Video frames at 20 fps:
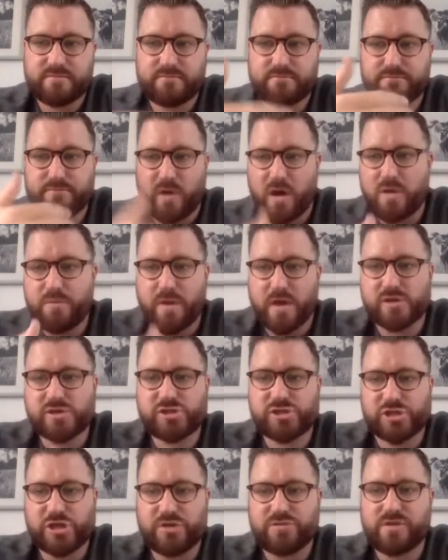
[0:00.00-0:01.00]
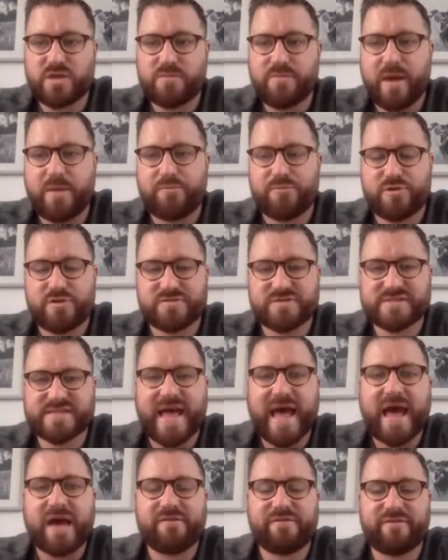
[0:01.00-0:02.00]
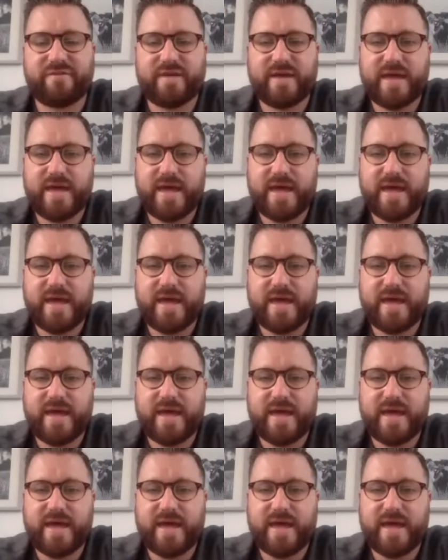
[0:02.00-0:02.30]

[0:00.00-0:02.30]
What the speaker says: my most junior member of staff